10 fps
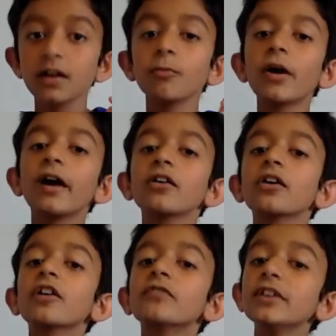Well,
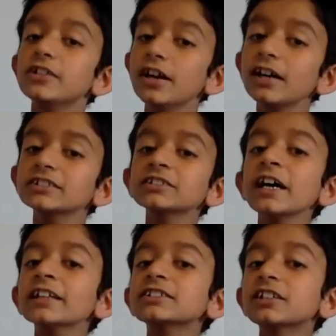if it does,
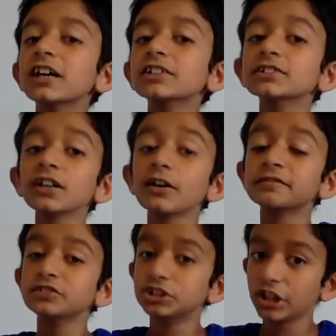that's because
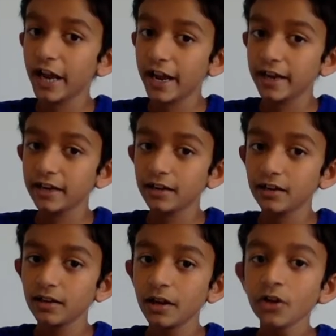of drag.
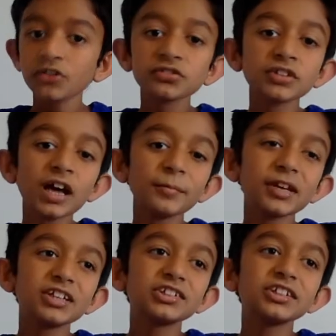So that
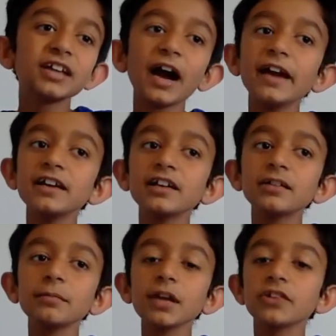means the
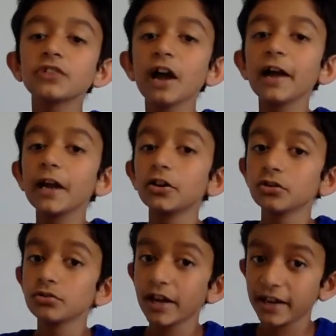item is not
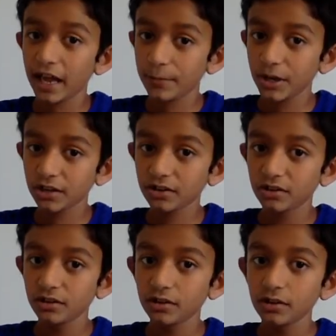aerodynamic.
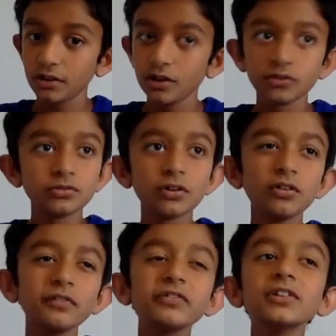
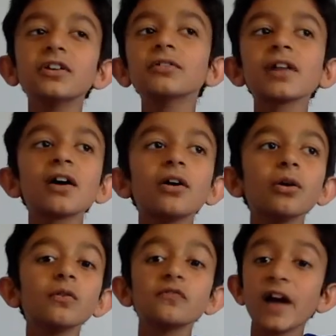So if you know that
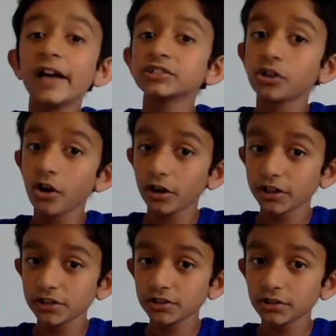all fast
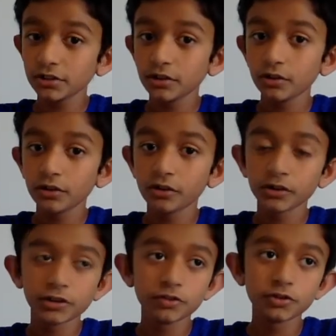cars are
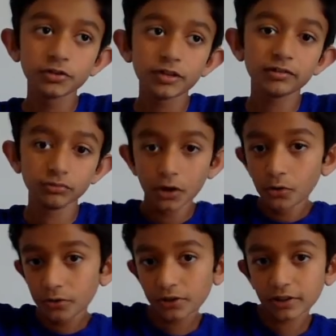usually
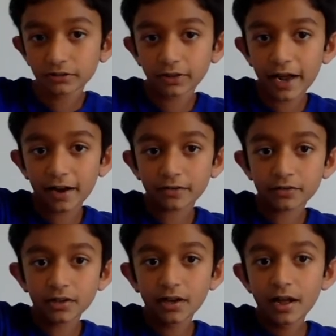low to the
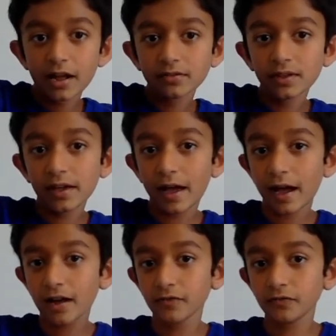ground, and they
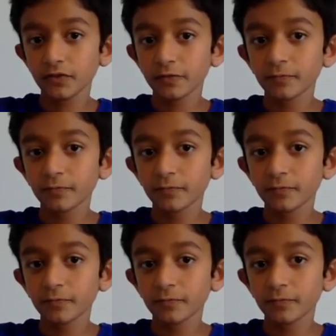have